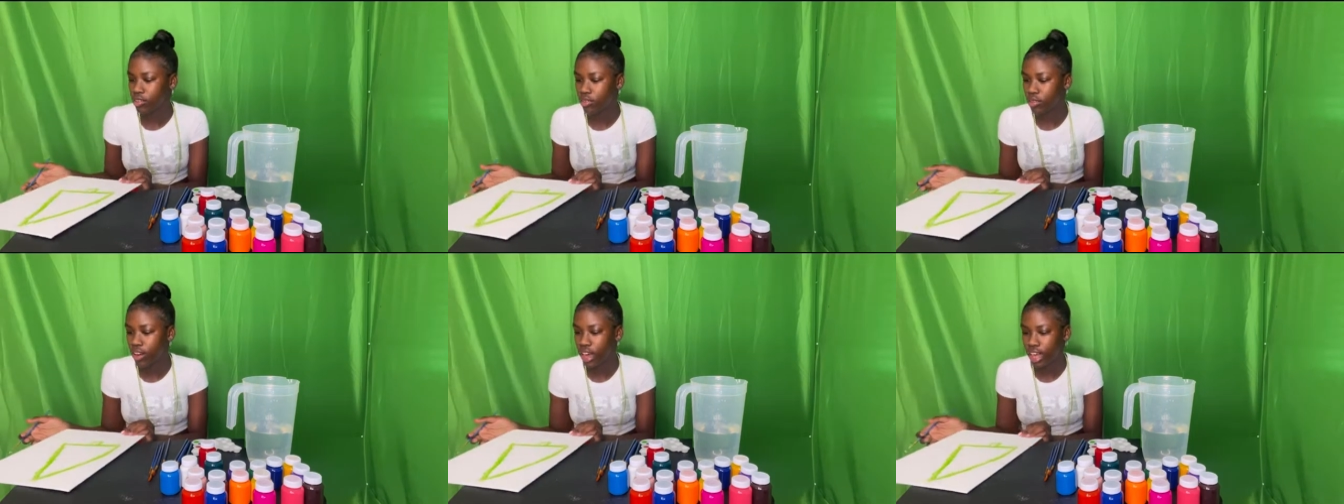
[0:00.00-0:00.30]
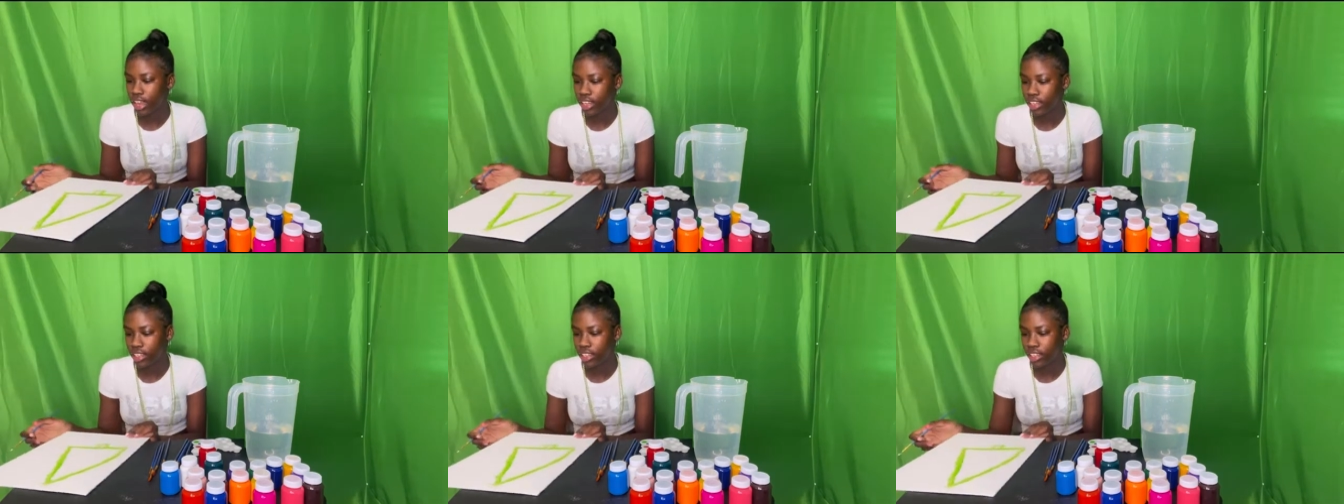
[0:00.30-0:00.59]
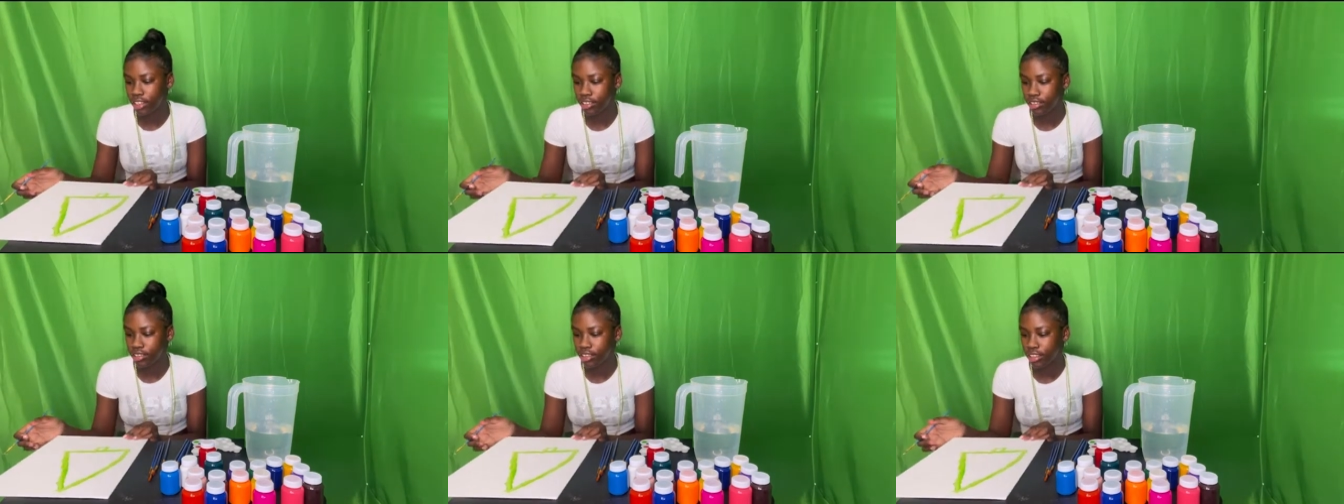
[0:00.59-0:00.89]
know why I
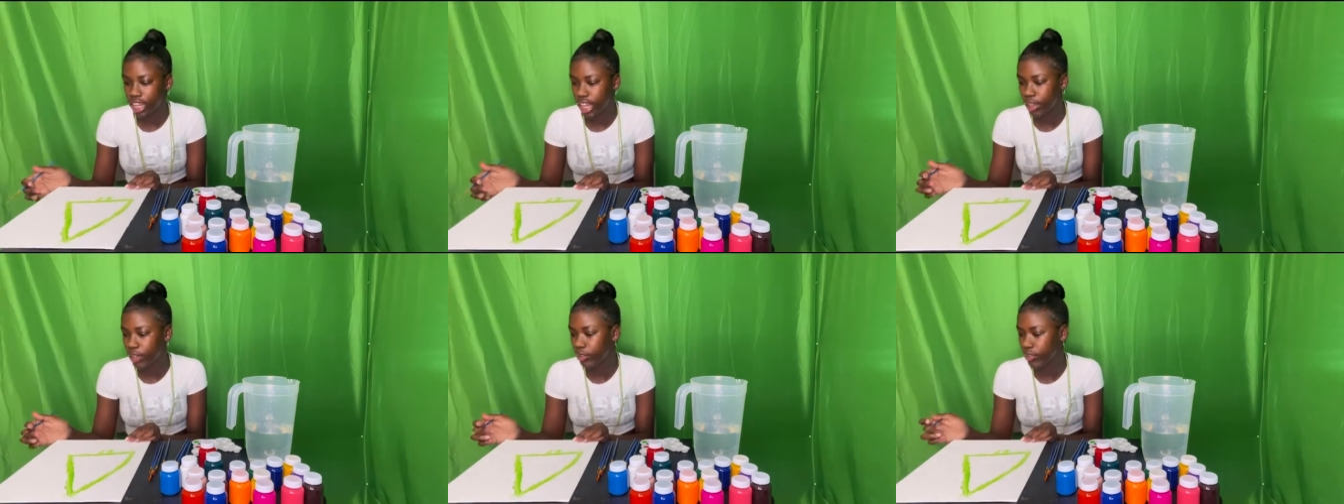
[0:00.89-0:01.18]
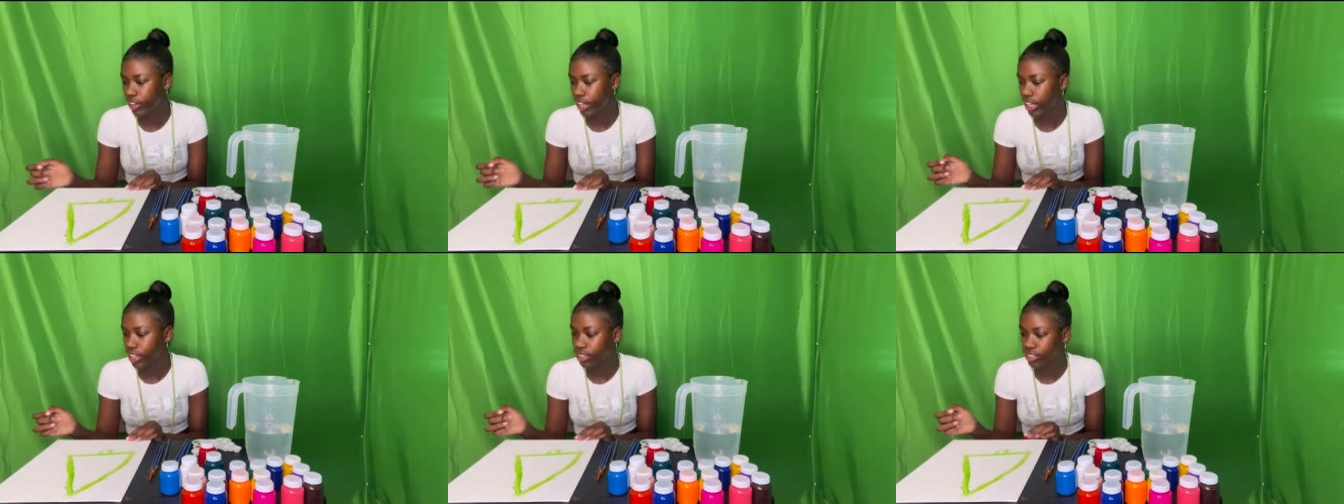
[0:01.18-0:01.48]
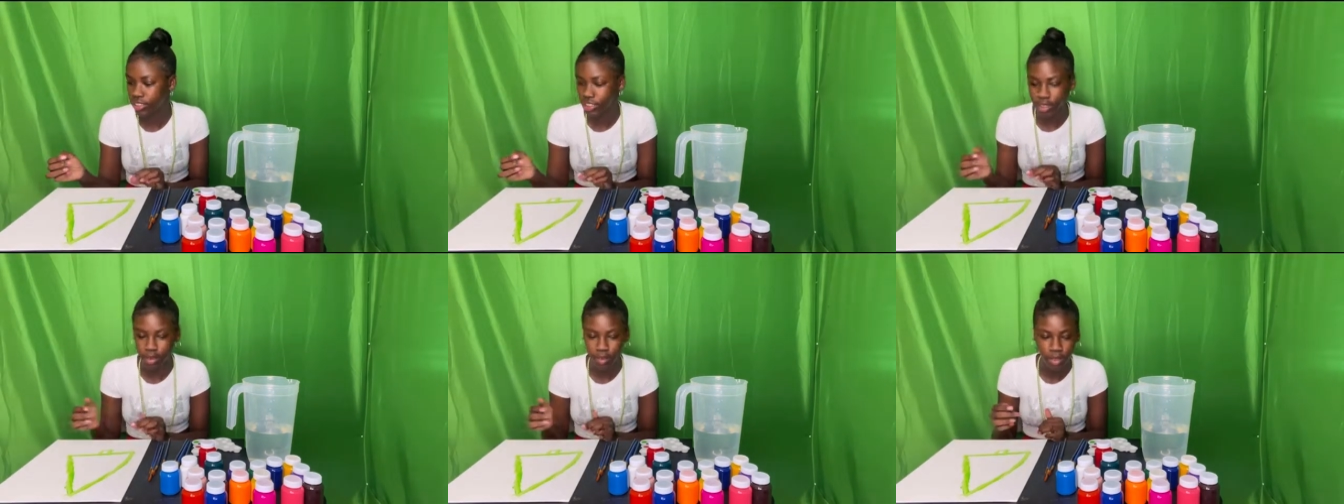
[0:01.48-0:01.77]
didn't do like red
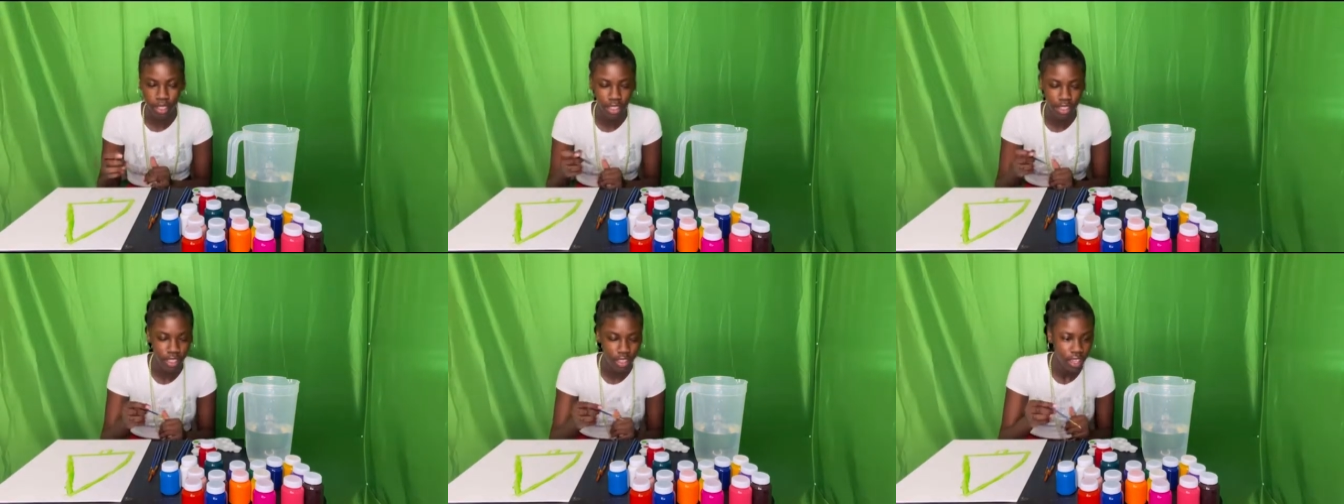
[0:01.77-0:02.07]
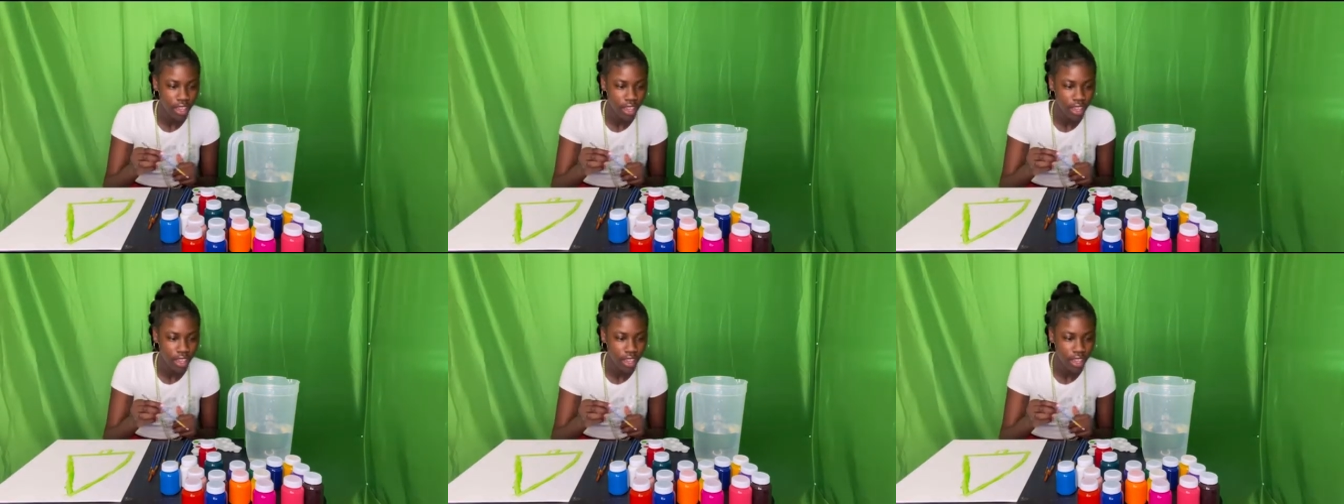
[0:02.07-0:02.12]
or something.